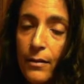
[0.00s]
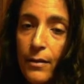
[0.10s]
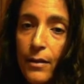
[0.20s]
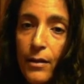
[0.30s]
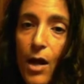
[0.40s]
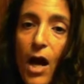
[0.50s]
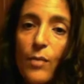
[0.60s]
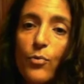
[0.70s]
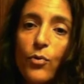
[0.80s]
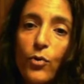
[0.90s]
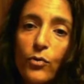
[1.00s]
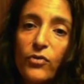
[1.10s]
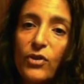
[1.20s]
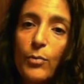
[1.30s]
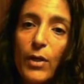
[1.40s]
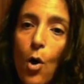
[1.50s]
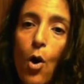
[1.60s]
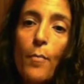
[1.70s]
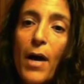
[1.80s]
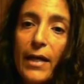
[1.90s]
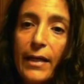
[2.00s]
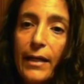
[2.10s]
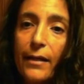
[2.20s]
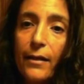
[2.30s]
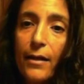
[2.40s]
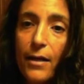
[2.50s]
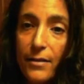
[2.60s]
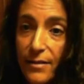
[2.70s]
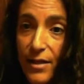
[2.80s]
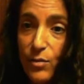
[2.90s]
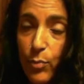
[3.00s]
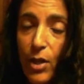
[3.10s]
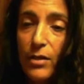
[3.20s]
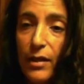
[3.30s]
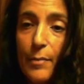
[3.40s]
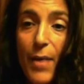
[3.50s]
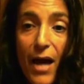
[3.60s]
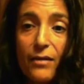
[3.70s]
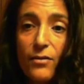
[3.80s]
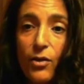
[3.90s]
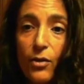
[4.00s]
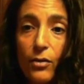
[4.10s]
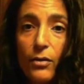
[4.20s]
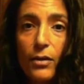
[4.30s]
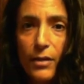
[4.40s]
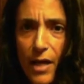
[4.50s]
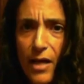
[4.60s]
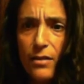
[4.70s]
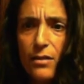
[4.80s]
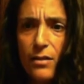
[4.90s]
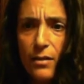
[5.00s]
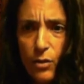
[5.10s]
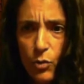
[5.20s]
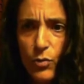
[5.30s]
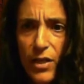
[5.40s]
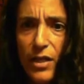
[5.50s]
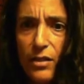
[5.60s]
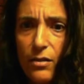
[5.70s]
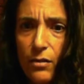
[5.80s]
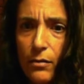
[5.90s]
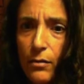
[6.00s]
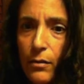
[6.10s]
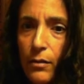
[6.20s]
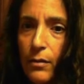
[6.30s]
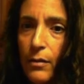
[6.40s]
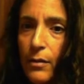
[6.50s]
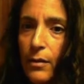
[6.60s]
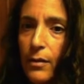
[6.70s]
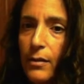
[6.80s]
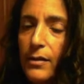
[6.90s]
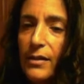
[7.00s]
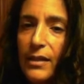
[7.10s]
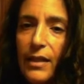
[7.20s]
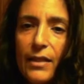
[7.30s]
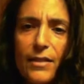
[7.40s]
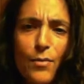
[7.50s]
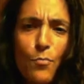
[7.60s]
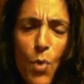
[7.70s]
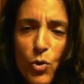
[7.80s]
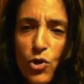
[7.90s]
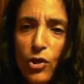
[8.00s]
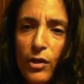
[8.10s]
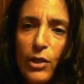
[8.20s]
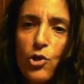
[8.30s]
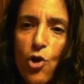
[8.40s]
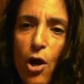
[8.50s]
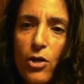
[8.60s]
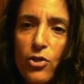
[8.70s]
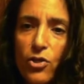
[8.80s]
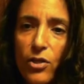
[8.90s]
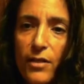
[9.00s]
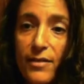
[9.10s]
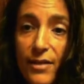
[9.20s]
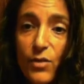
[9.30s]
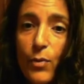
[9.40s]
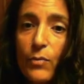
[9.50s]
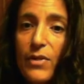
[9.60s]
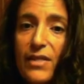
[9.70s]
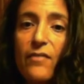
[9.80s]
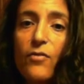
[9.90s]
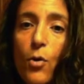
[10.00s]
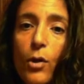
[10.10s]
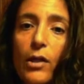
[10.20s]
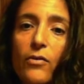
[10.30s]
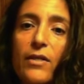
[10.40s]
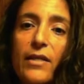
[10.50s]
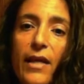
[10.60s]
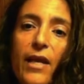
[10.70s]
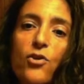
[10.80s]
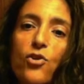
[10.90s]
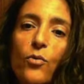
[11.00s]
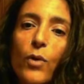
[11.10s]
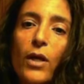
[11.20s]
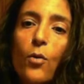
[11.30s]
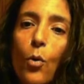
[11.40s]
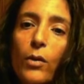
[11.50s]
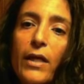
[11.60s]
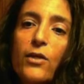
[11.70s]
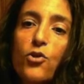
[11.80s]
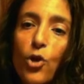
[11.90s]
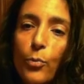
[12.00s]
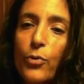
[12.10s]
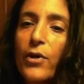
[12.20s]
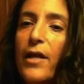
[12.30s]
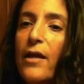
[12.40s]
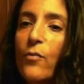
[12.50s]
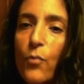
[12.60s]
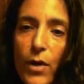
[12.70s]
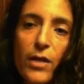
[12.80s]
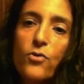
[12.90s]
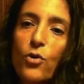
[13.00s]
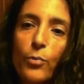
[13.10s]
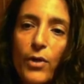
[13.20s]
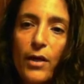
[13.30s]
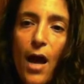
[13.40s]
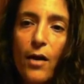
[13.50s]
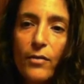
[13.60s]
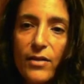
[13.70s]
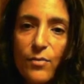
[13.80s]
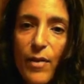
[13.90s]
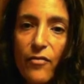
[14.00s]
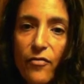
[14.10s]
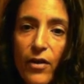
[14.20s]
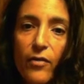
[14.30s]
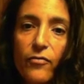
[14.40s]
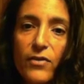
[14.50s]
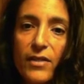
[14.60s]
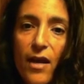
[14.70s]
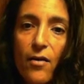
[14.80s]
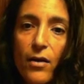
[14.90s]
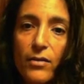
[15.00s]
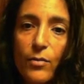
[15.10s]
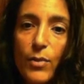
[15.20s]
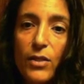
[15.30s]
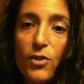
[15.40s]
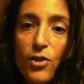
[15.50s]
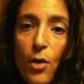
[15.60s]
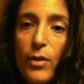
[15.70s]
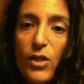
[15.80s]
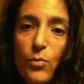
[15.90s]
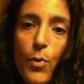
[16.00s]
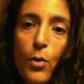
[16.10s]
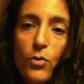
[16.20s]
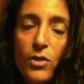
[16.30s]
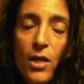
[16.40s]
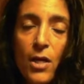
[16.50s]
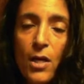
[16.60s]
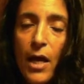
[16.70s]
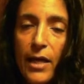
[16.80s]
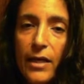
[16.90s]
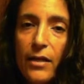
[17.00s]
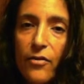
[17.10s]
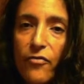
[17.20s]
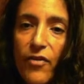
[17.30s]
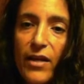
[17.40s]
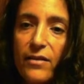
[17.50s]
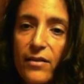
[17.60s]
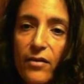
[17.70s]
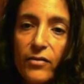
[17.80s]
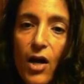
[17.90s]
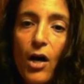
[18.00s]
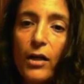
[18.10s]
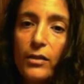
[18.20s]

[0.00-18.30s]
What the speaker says: God proves to be almighty and says bluntly back to her, "Yes, you did." The scene is emotionally charged, and since we receive no clear indication, we can only interpret and reinterpret how this may feel for Sarah to be so exposed and in the face of God.